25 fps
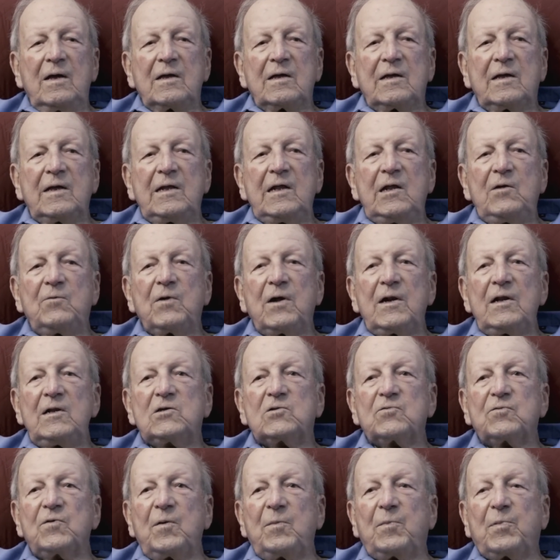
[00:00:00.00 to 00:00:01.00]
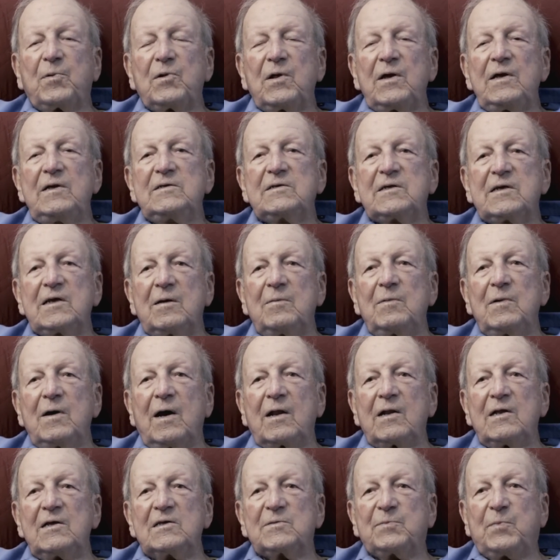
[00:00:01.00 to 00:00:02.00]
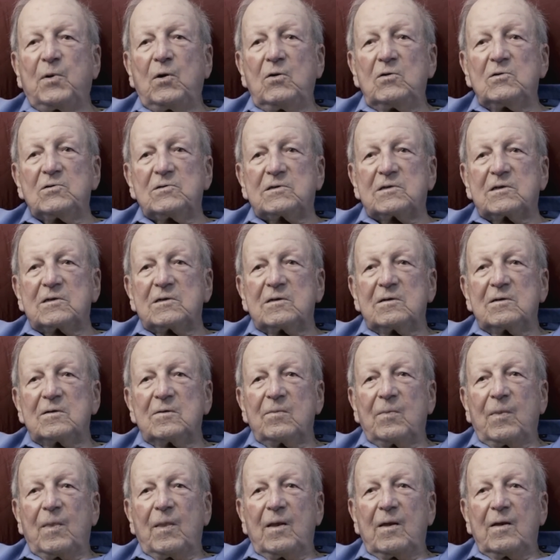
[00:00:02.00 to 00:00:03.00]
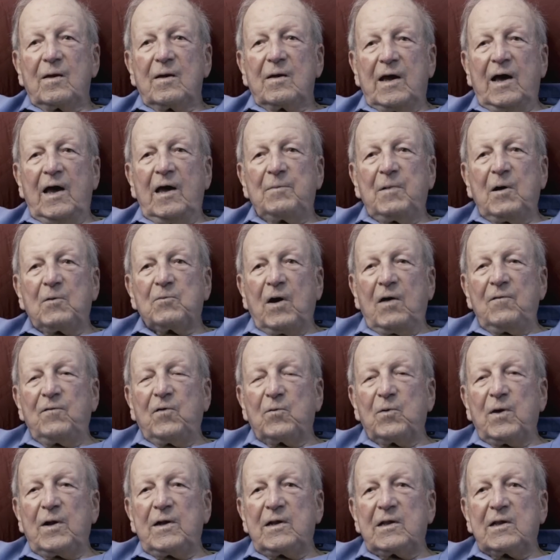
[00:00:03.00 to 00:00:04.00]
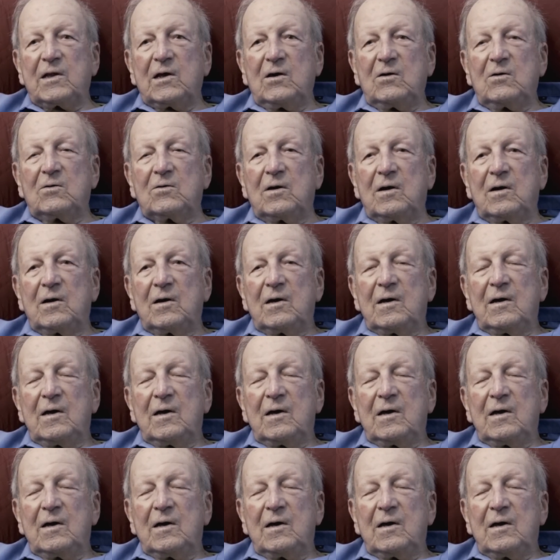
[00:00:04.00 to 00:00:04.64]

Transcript: getting ready to replace him on his post. I had my rifle ready to go.